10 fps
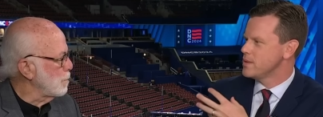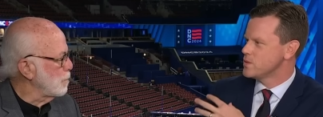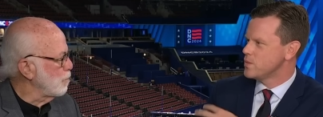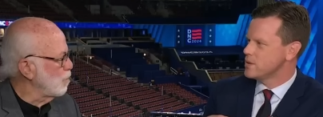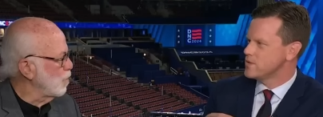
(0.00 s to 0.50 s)

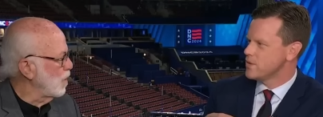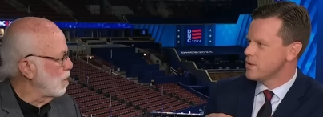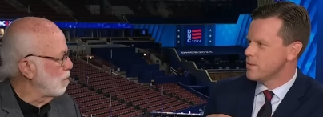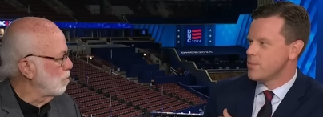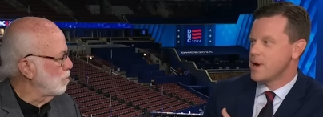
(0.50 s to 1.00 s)
Speaker 1: this was for
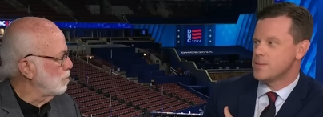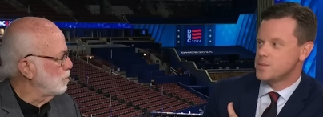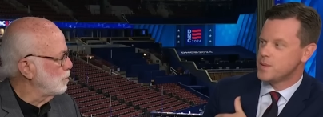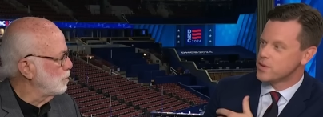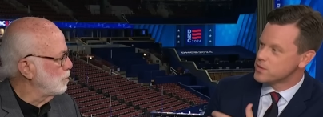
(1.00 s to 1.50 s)
her. Perhaps
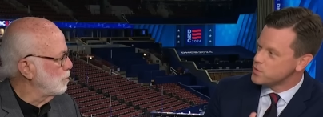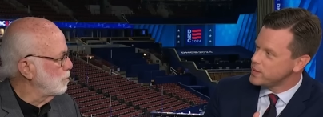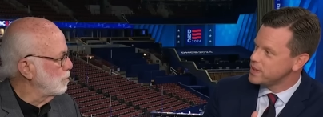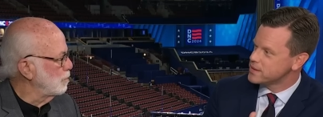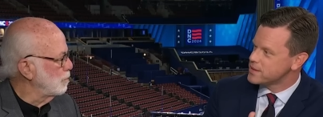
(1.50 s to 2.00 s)

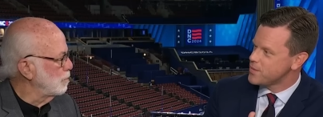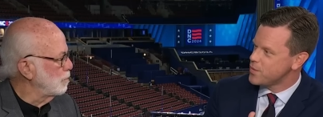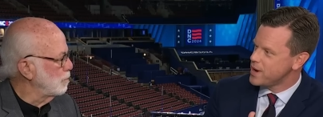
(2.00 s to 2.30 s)
bittersweet in some